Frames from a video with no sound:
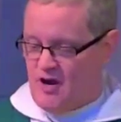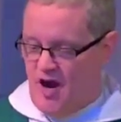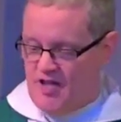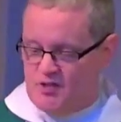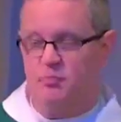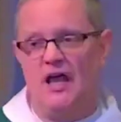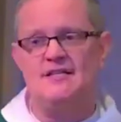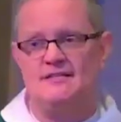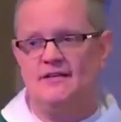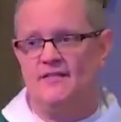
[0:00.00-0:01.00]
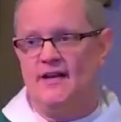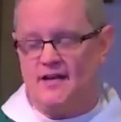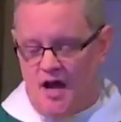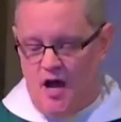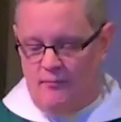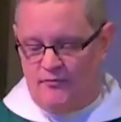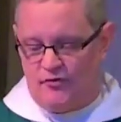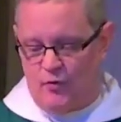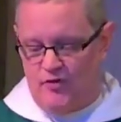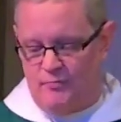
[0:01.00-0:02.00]
God's blessing that
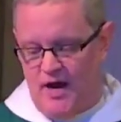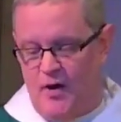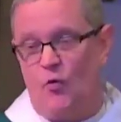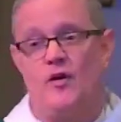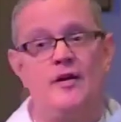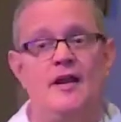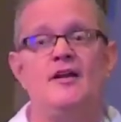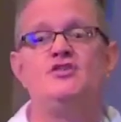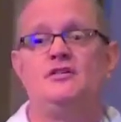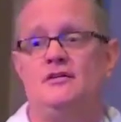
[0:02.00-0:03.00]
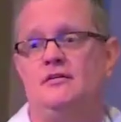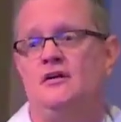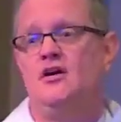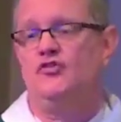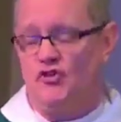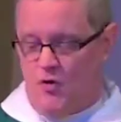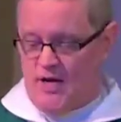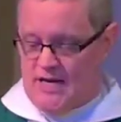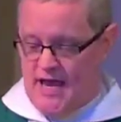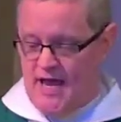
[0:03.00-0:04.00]
comes with my ordination. So
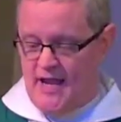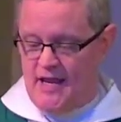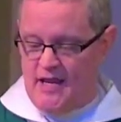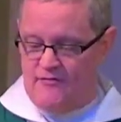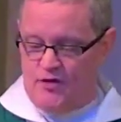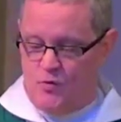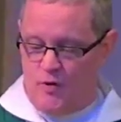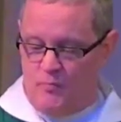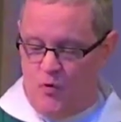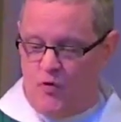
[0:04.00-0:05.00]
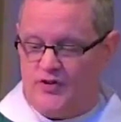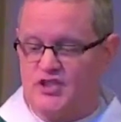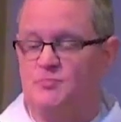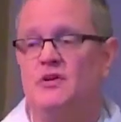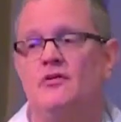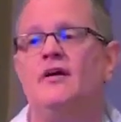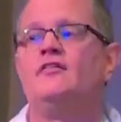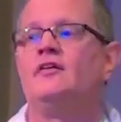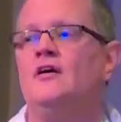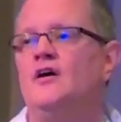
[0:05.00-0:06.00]
again, if you are poor in
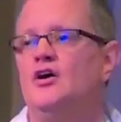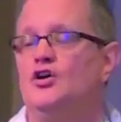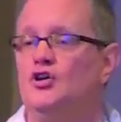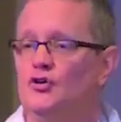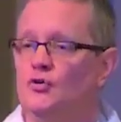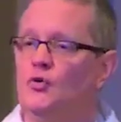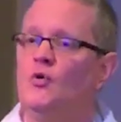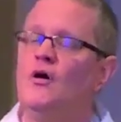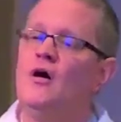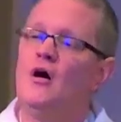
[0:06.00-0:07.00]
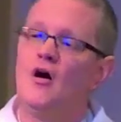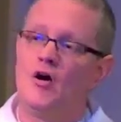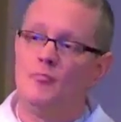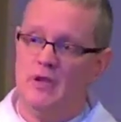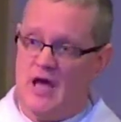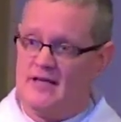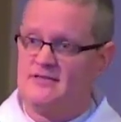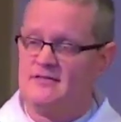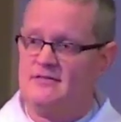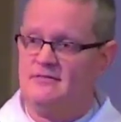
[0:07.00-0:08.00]
spirit, you are
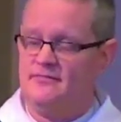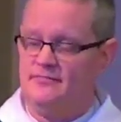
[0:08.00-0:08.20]
blessed.